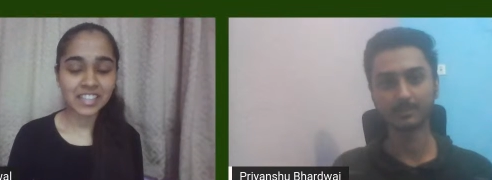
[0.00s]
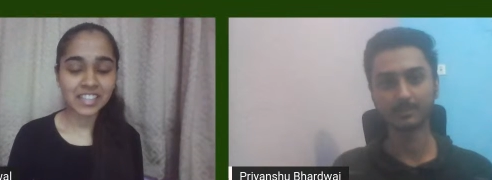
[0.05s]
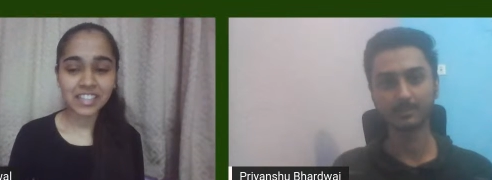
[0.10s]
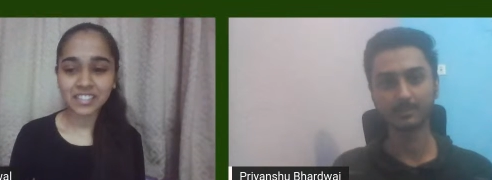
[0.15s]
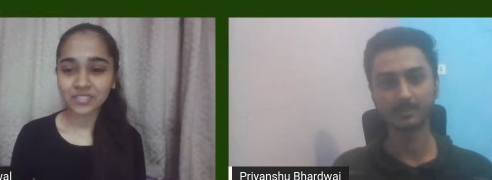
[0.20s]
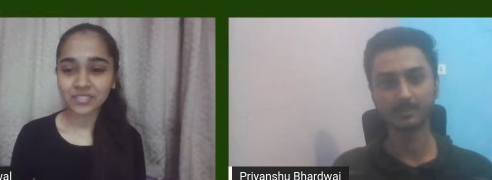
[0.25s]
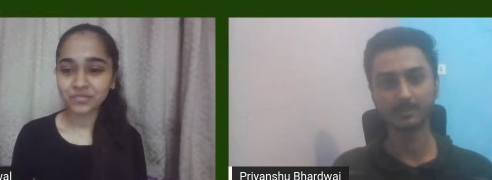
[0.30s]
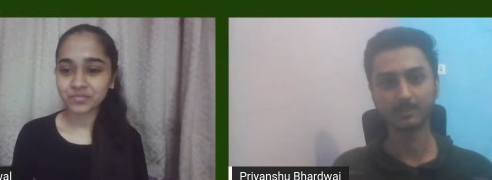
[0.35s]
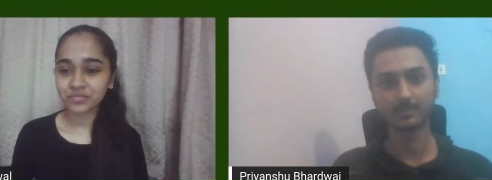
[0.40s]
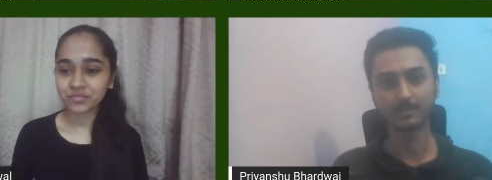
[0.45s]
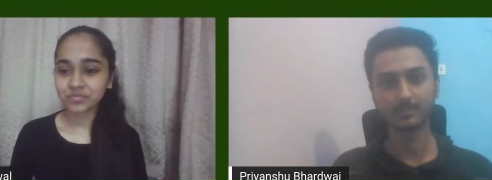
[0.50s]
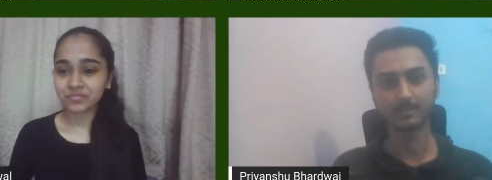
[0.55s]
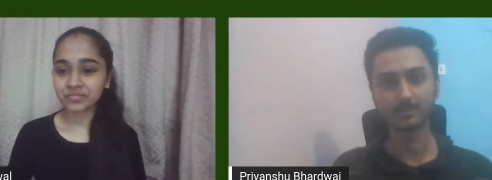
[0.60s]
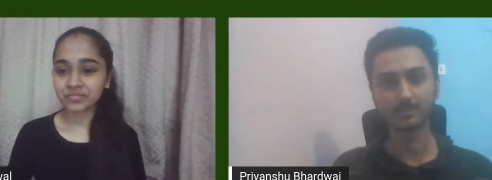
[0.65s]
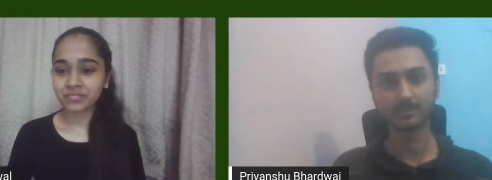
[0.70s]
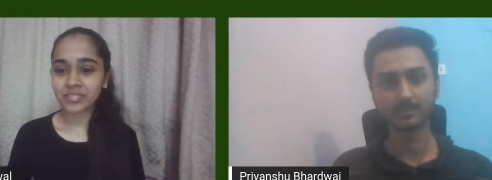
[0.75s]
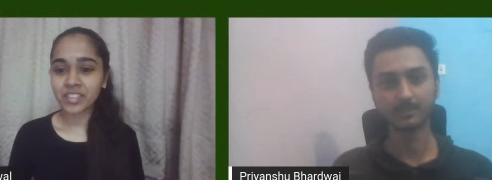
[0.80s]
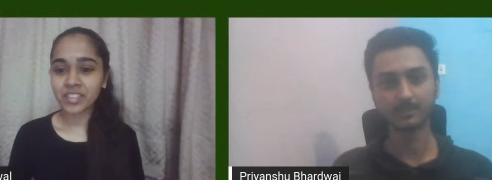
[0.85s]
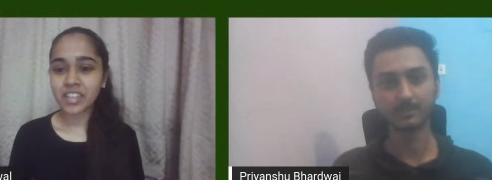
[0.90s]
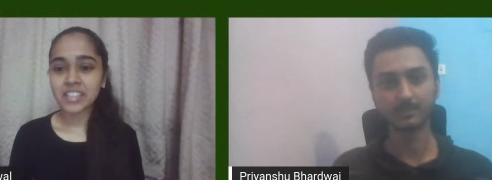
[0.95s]
Speaker 1: Yeah.
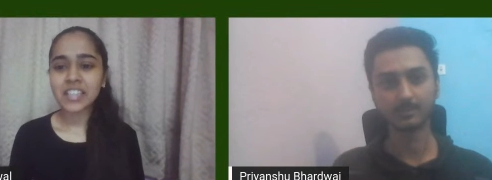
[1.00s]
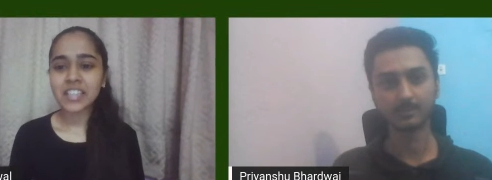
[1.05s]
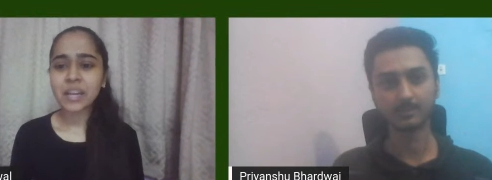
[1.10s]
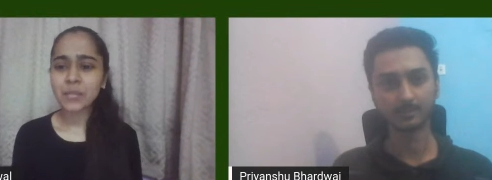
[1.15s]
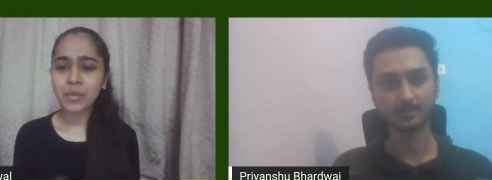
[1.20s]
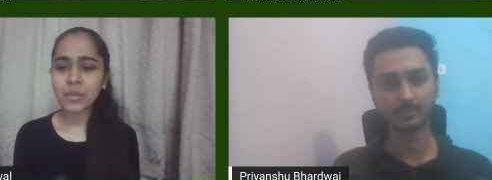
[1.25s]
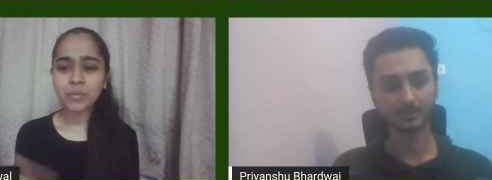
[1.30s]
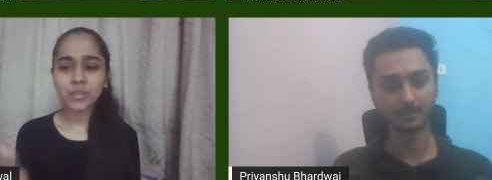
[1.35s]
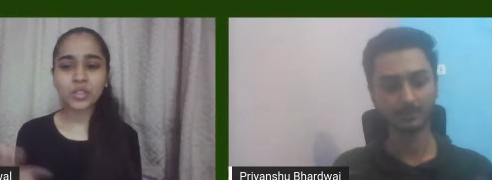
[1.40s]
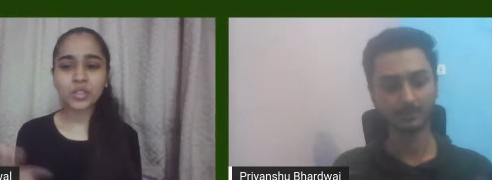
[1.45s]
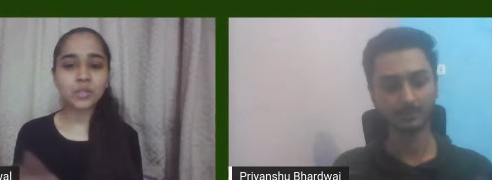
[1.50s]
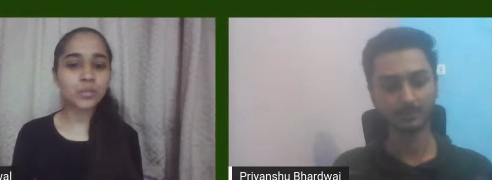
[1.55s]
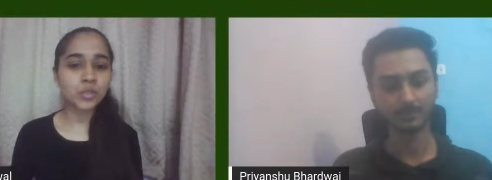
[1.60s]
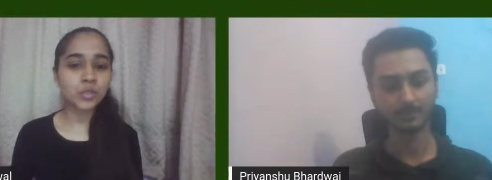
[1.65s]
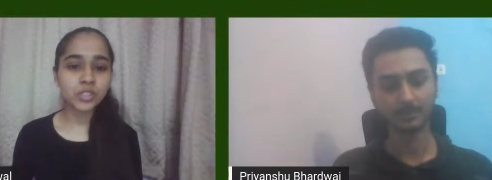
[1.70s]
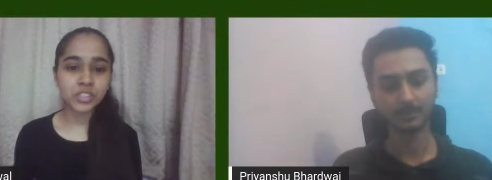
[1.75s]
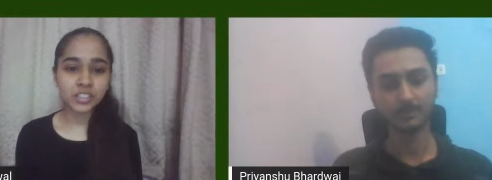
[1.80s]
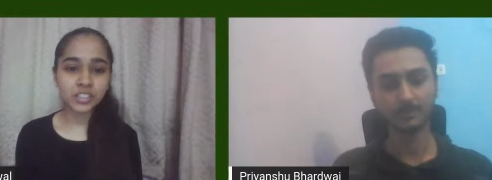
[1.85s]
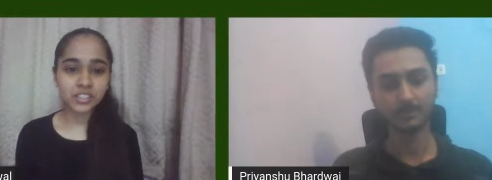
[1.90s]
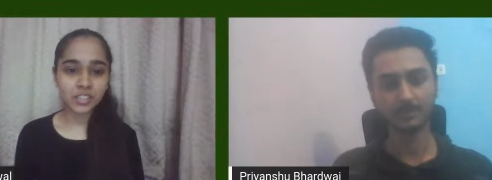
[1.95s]
Yeah, maybe you can
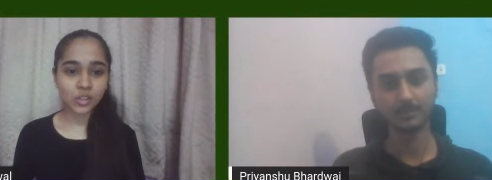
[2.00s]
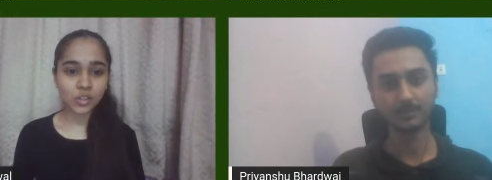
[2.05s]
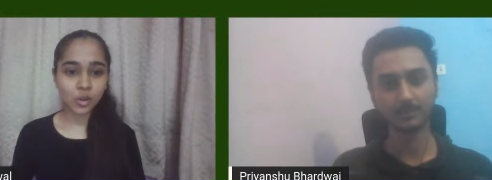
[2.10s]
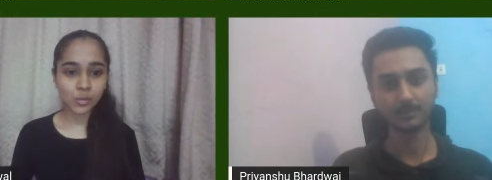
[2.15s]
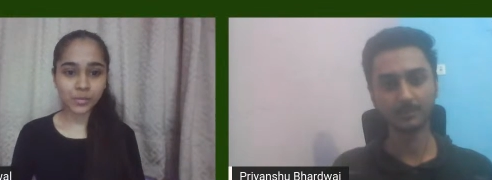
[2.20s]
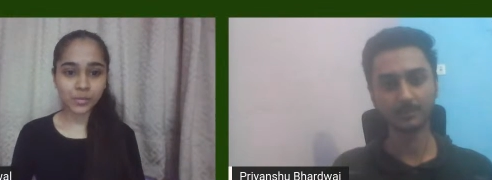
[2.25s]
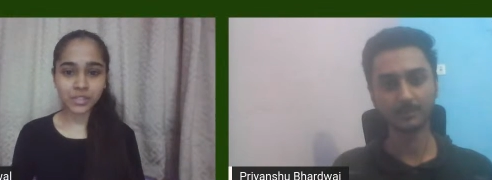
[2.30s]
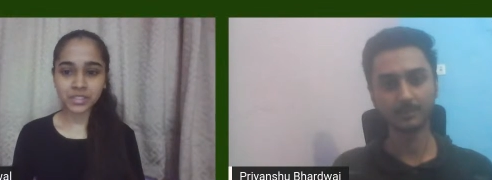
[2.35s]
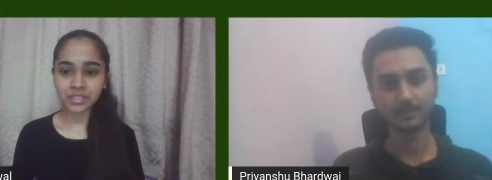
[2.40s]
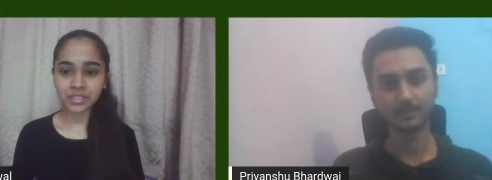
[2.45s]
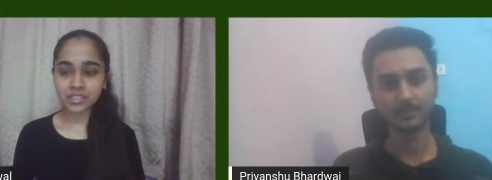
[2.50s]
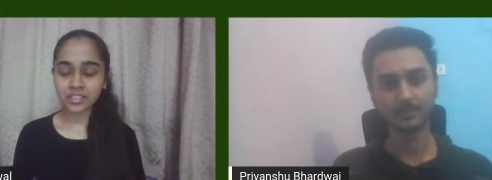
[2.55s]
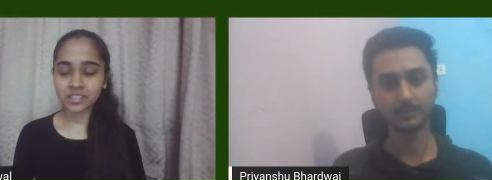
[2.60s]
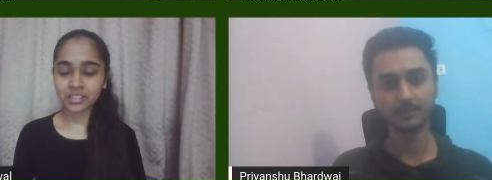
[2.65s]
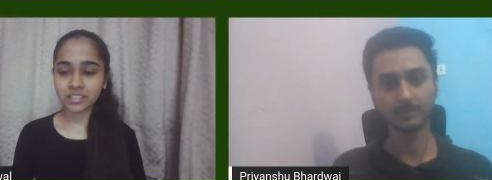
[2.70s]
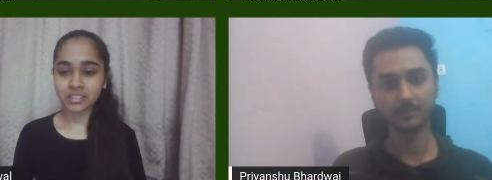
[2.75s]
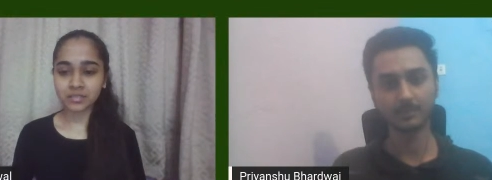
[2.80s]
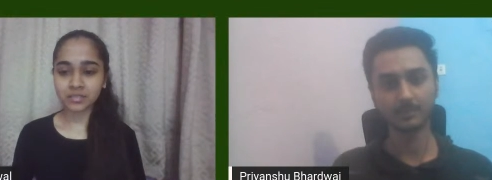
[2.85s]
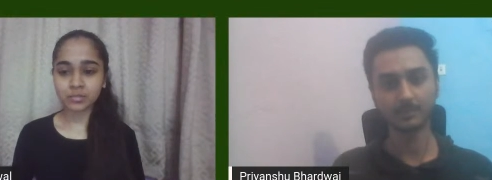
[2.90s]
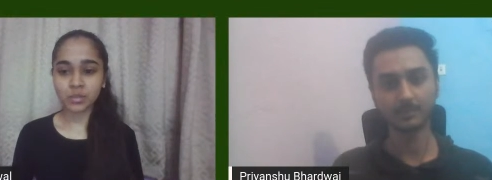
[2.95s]
put it in the comment
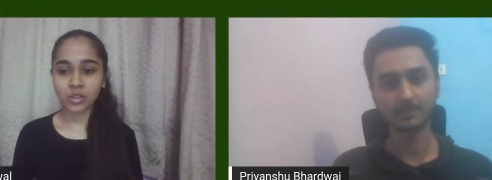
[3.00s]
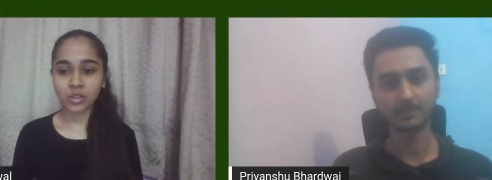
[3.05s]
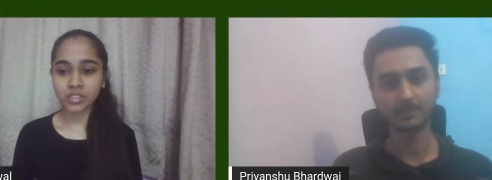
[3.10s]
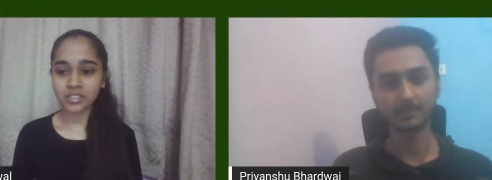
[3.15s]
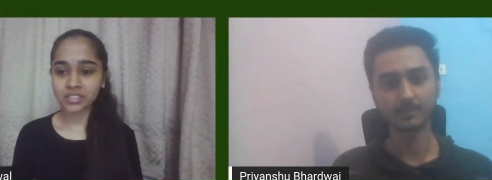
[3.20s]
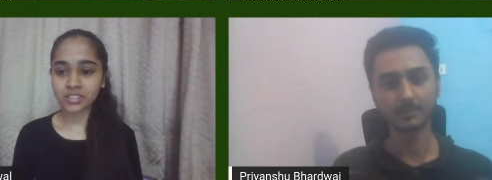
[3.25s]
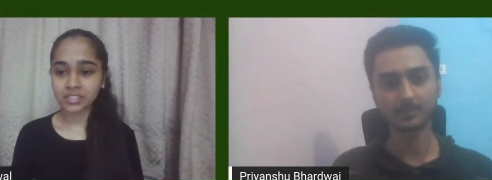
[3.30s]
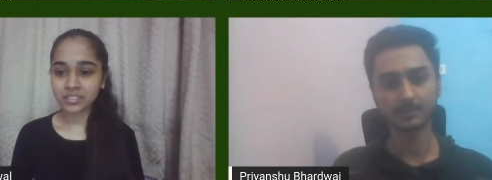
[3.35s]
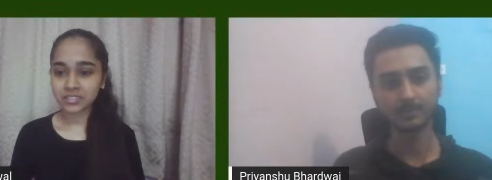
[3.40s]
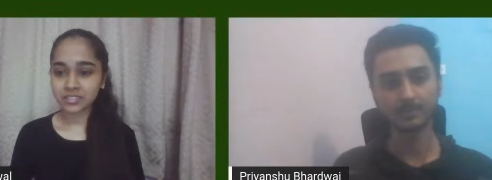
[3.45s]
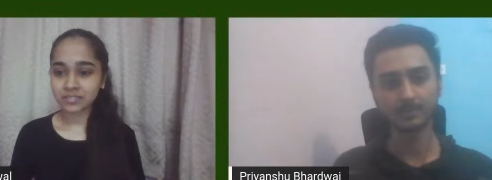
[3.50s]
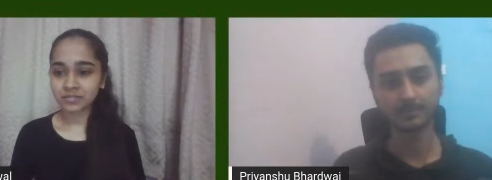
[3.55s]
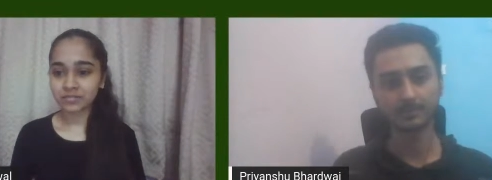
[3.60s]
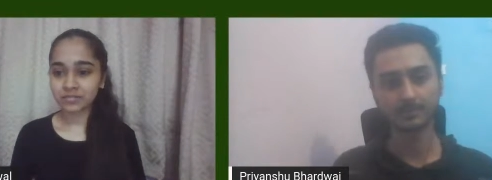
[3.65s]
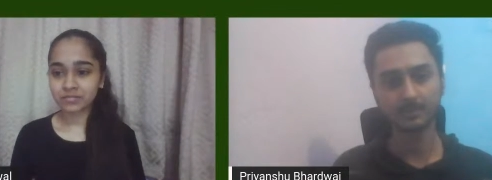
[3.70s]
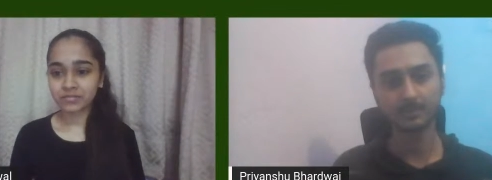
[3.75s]
uh, box.